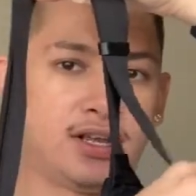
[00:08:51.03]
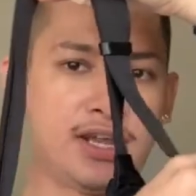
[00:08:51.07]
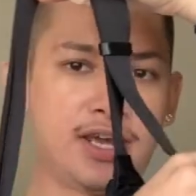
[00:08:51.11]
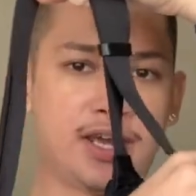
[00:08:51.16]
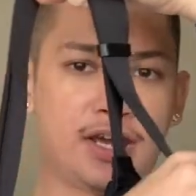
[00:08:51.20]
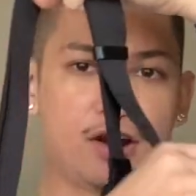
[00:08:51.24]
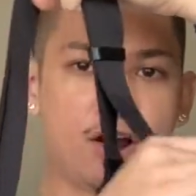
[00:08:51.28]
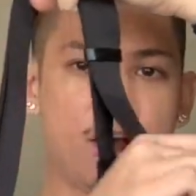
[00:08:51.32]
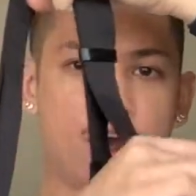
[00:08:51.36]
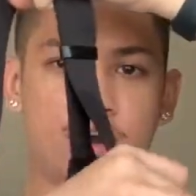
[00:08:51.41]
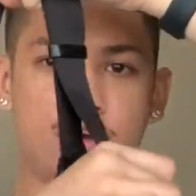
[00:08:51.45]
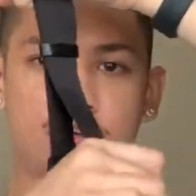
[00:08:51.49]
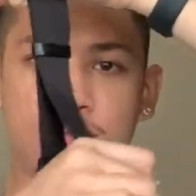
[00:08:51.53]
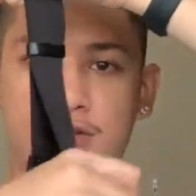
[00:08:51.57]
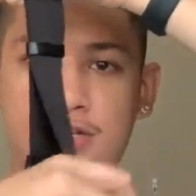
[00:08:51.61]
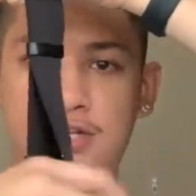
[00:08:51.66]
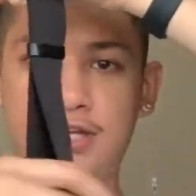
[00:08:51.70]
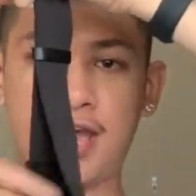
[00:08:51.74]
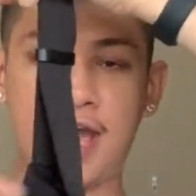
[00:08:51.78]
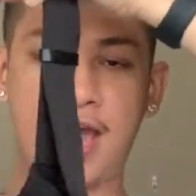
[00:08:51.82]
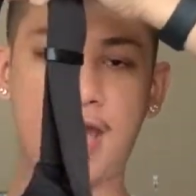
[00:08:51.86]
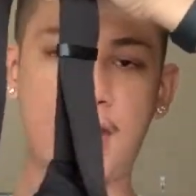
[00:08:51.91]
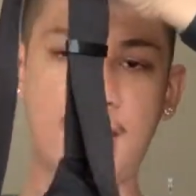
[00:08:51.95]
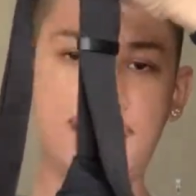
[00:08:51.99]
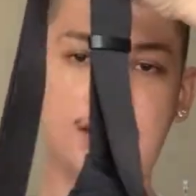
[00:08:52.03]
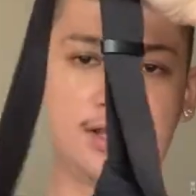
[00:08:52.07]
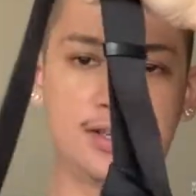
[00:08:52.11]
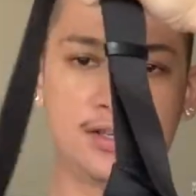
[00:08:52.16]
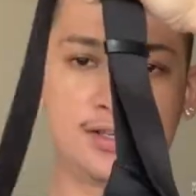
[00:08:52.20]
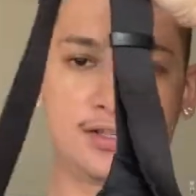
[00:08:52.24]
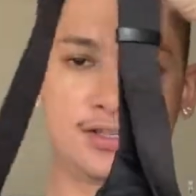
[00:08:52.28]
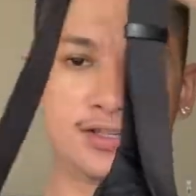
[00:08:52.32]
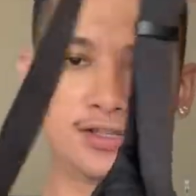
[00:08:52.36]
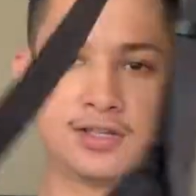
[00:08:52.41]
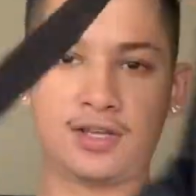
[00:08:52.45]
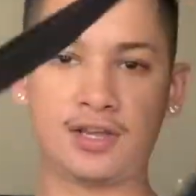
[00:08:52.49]
like, it awkwardly
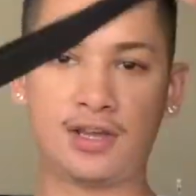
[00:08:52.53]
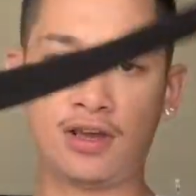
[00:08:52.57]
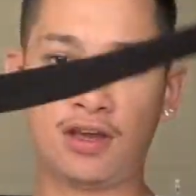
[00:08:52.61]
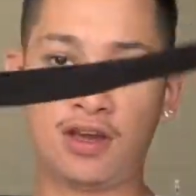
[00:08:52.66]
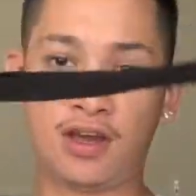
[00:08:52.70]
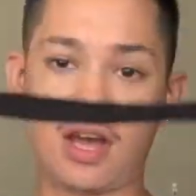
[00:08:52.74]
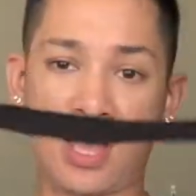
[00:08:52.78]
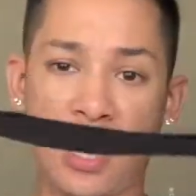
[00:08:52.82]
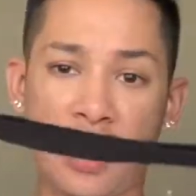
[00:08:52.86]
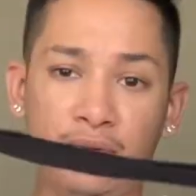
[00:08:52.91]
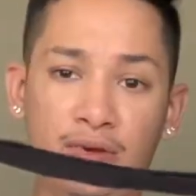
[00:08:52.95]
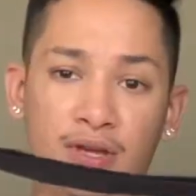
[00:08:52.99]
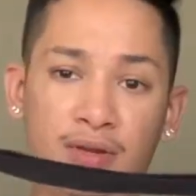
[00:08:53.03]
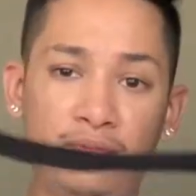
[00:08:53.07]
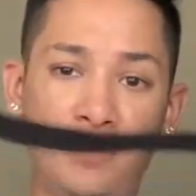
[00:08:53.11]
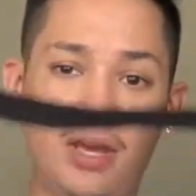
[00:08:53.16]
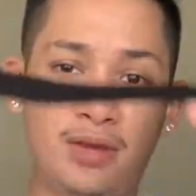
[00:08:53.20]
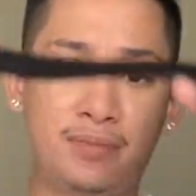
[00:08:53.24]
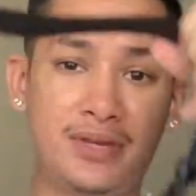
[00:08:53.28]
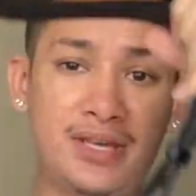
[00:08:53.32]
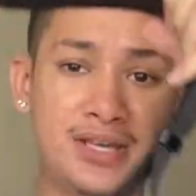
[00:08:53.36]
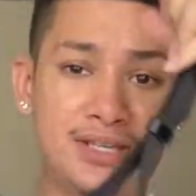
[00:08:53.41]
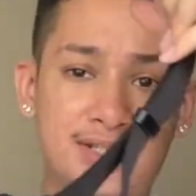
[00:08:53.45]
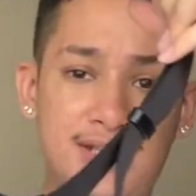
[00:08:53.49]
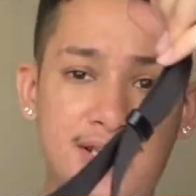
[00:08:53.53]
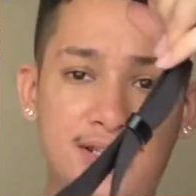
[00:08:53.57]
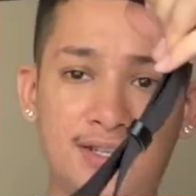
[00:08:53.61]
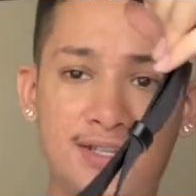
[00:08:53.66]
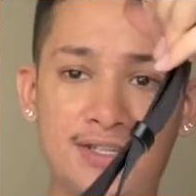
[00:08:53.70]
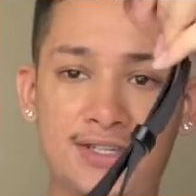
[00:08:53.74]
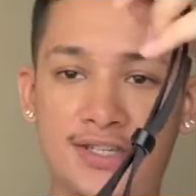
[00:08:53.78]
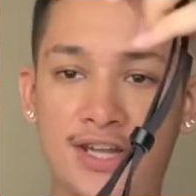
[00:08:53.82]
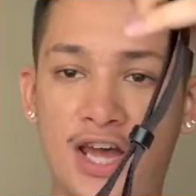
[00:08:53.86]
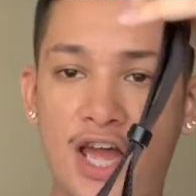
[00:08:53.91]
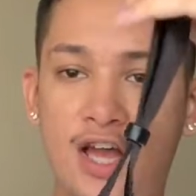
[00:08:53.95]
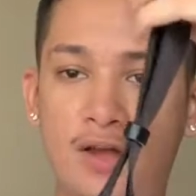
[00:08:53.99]
hangs. I mean, maybe it's like the
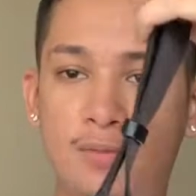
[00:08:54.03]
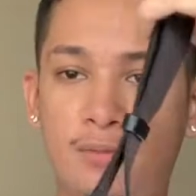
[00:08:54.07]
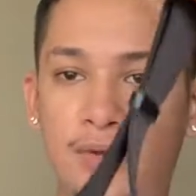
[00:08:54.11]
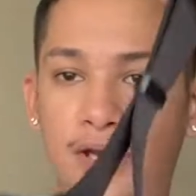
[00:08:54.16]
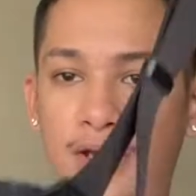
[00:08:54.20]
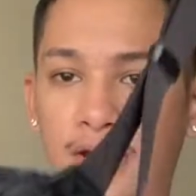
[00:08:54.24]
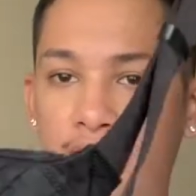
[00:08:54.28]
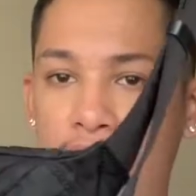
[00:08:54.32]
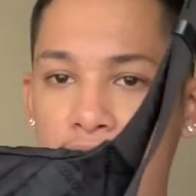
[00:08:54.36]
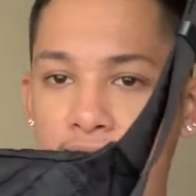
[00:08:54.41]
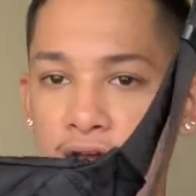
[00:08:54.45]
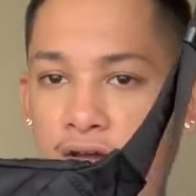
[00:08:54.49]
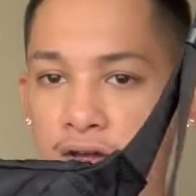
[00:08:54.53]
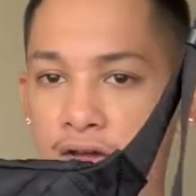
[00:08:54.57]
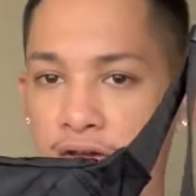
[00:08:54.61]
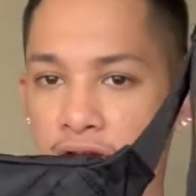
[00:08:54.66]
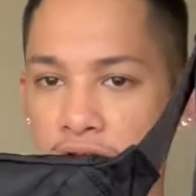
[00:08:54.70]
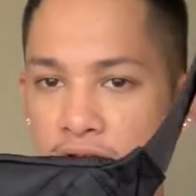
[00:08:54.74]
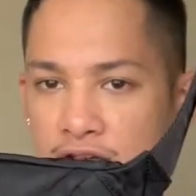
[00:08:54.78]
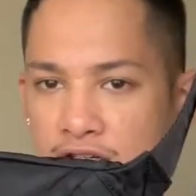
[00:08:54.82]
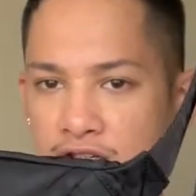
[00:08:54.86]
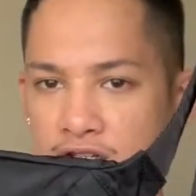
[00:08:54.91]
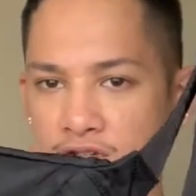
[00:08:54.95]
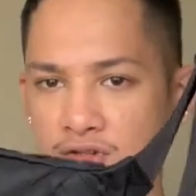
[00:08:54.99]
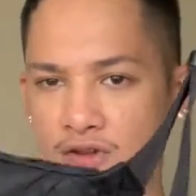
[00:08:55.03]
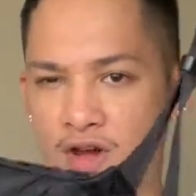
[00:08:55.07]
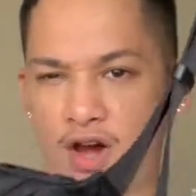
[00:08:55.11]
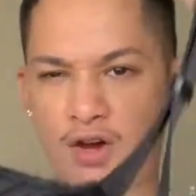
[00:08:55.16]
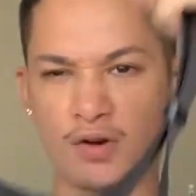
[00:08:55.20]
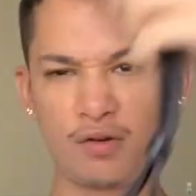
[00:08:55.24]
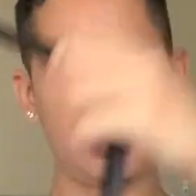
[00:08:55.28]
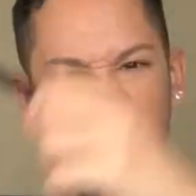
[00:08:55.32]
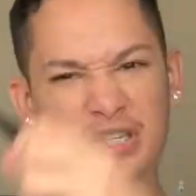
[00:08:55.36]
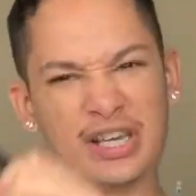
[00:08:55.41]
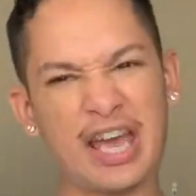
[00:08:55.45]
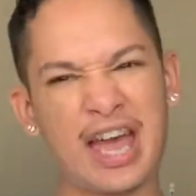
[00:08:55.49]
style, but it just
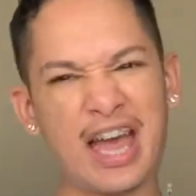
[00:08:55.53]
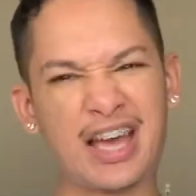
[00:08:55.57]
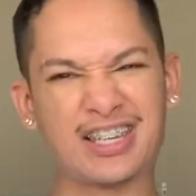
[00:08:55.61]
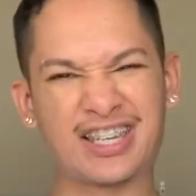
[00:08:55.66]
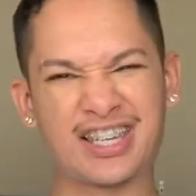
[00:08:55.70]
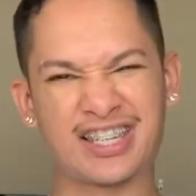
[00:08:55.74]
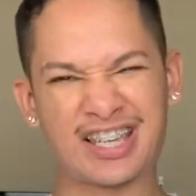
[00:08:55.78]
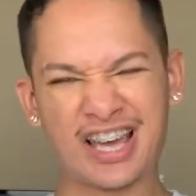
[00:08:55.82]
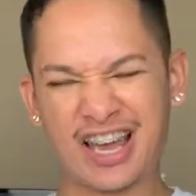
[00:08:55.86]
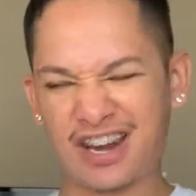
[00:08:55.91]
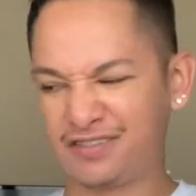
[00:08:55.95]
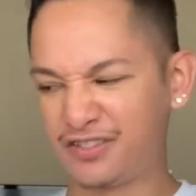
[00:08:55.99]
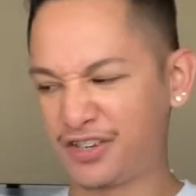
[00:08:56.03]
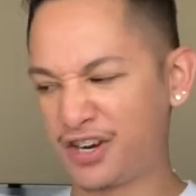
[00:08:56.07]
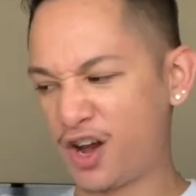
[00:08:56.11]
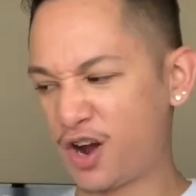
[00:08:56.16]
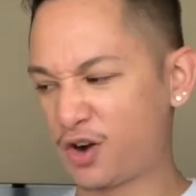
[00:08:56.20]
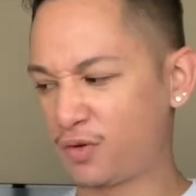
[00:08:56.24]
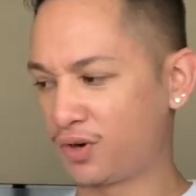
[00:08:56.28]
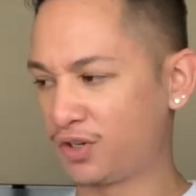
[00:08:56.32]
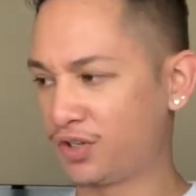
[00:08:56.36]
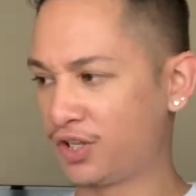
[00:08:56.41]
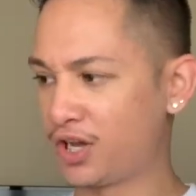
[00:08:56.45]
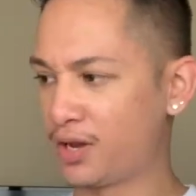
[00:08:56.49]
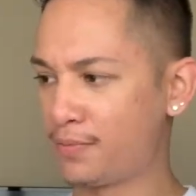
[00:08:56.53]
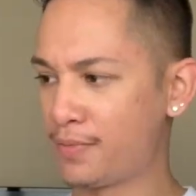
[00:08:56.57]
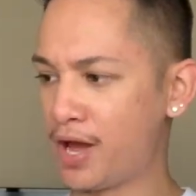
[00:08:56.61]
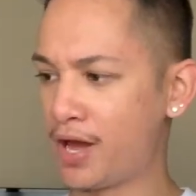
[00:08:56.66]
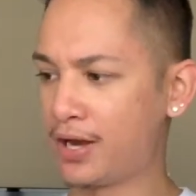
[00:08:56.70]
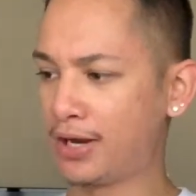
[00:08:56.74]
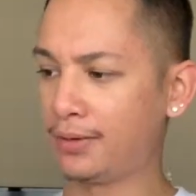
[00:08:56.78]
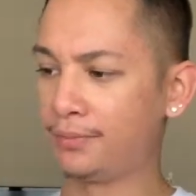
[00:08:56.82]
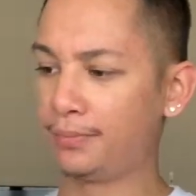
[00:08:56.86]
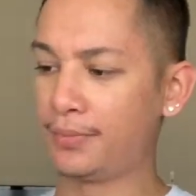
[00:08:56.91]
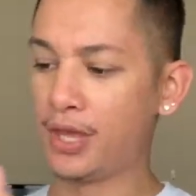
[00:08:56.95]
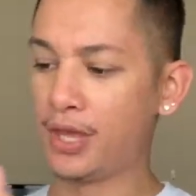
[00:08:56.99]
awkwardly hangs. That's kind of an awkward thing about it.